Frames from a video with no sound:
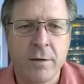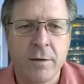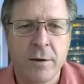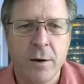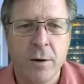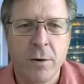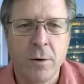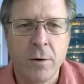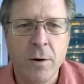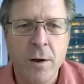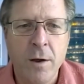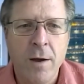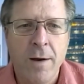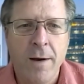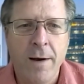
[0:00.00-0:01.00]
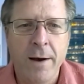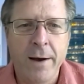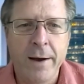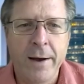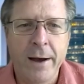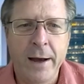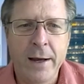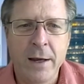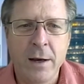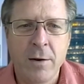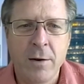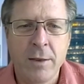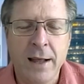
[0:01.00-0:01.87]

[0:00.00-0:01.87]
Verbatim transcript: So, uh, I you know,